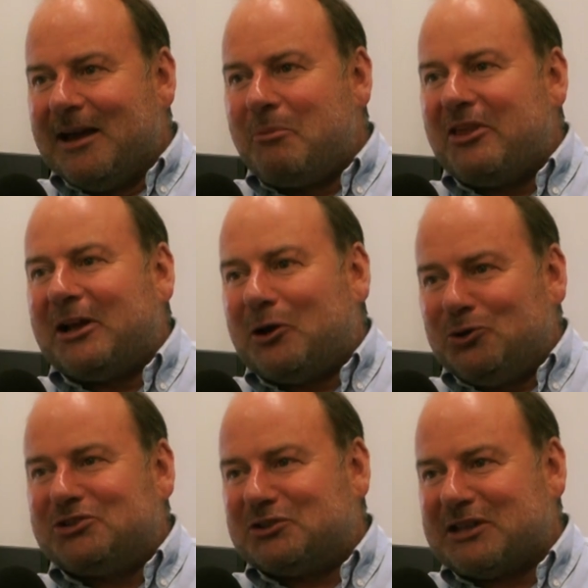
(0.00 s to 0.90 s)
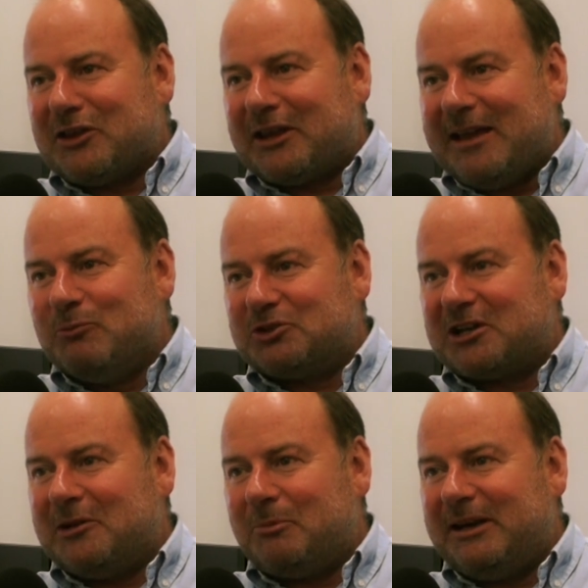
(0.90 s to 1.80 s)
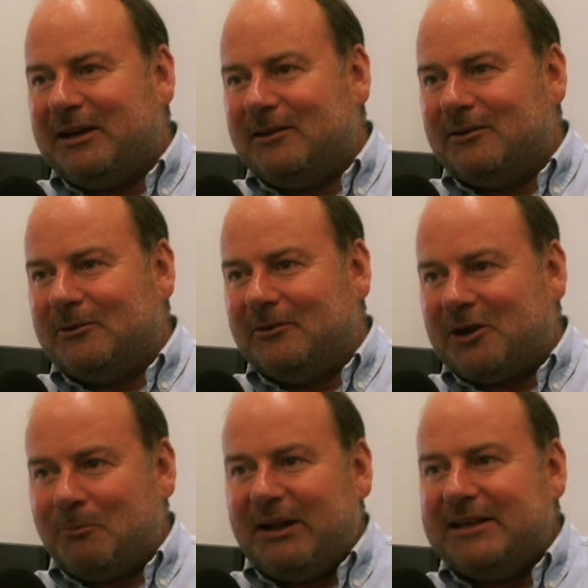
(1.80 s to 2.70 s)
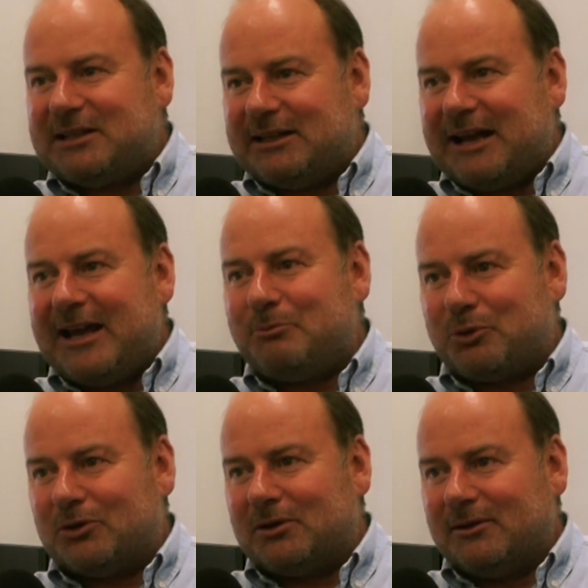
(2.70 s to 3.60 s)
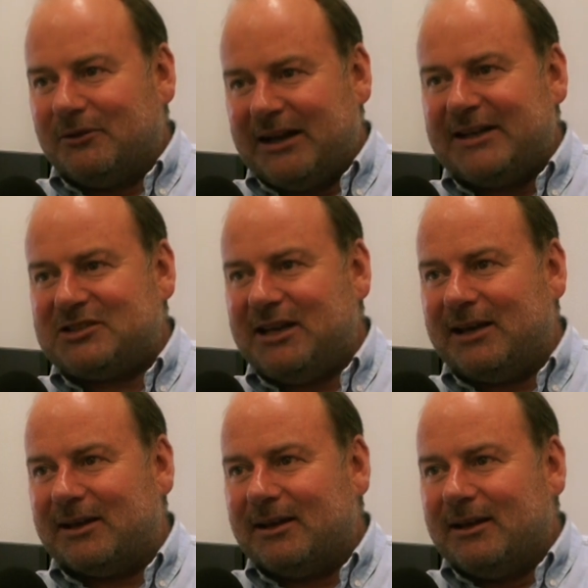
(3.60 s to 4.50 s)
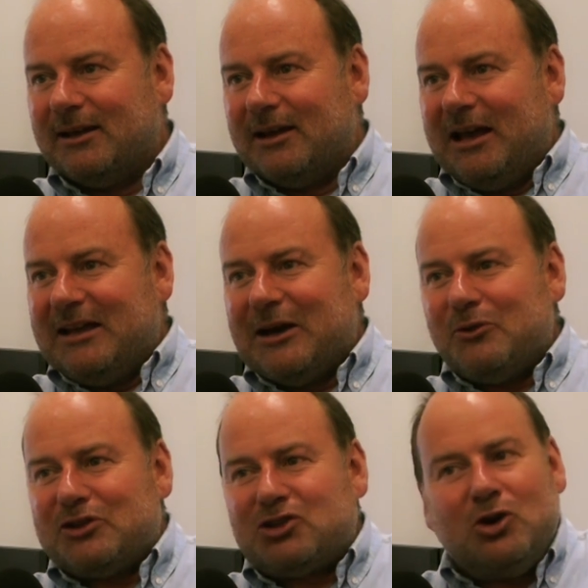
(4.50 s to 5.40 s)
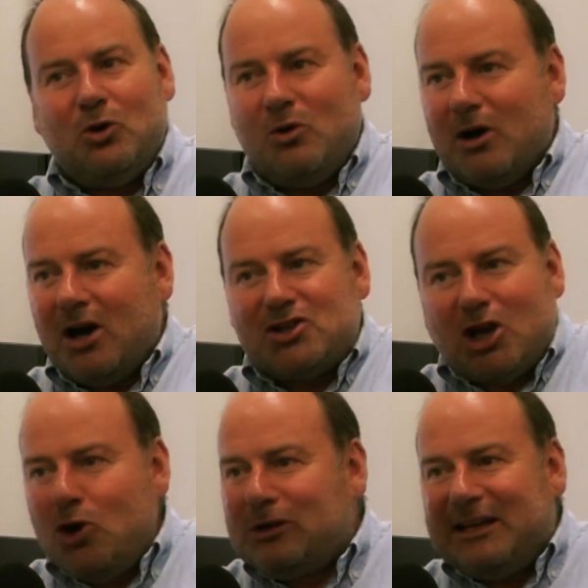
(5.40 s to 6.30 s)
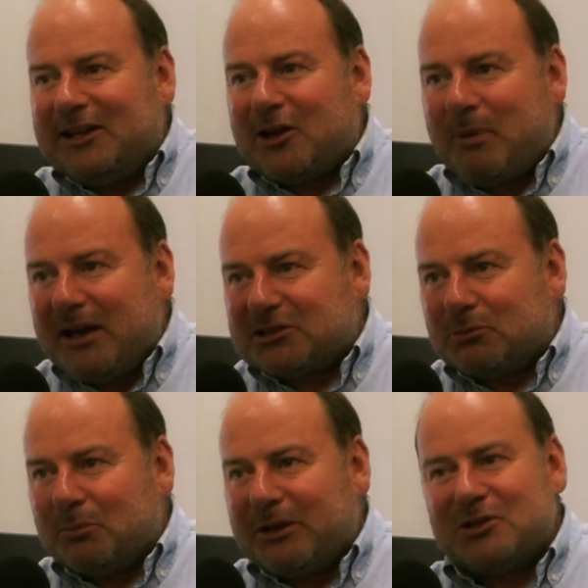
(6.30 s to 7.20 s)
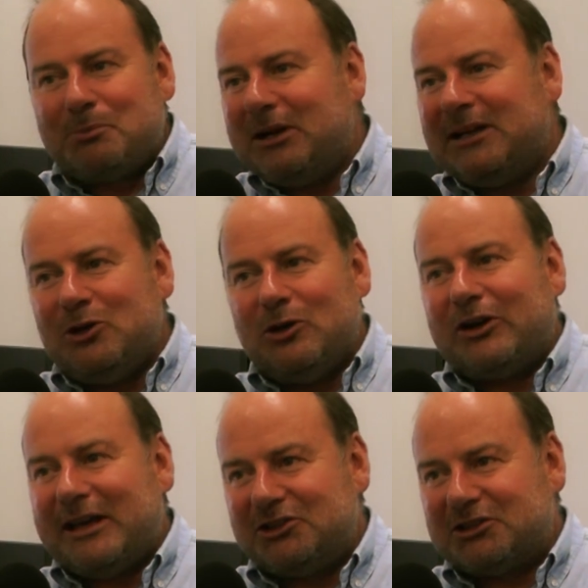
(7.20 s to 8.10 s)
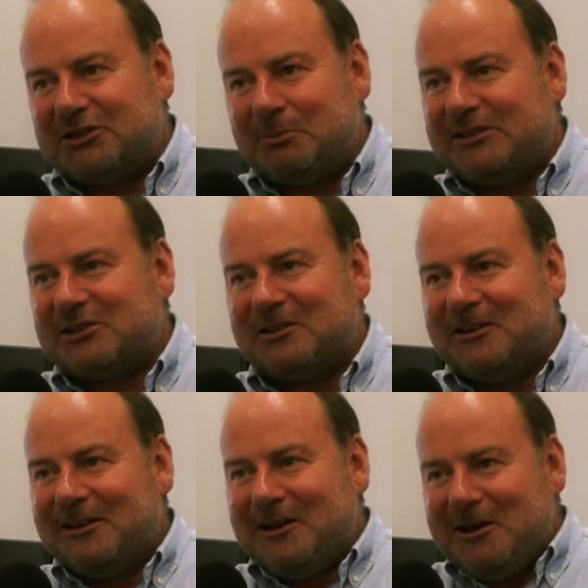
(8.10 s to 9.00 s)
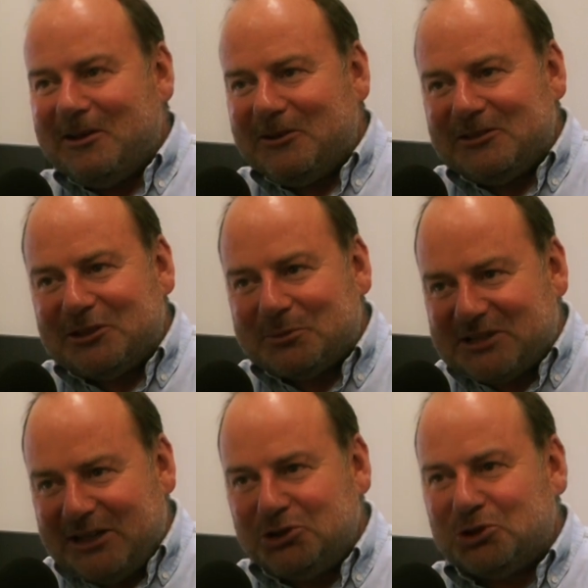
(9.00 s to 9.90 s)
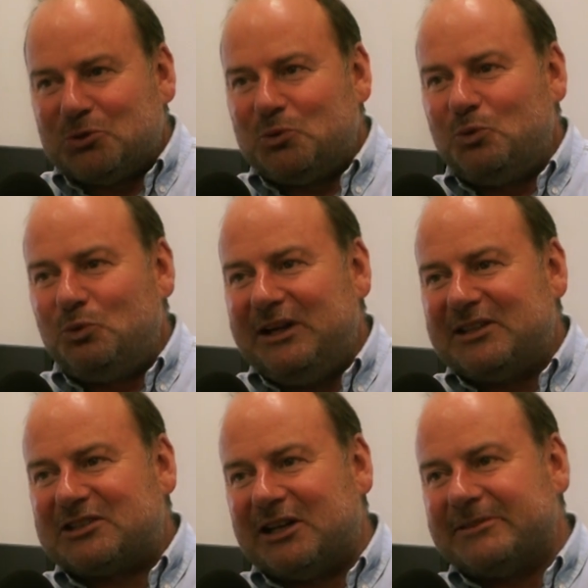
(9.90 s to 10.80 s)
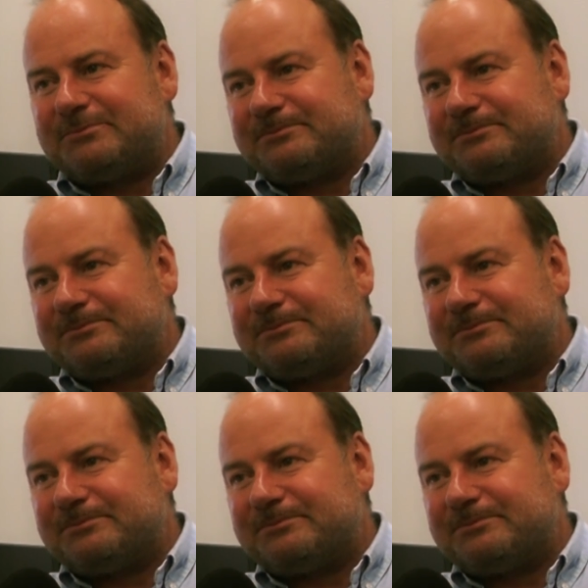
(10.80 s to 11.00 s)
But then I also said the game was going to be completed in April the next year. Now, the two are totally incompatible, because putting new locations meant a substantial redesign.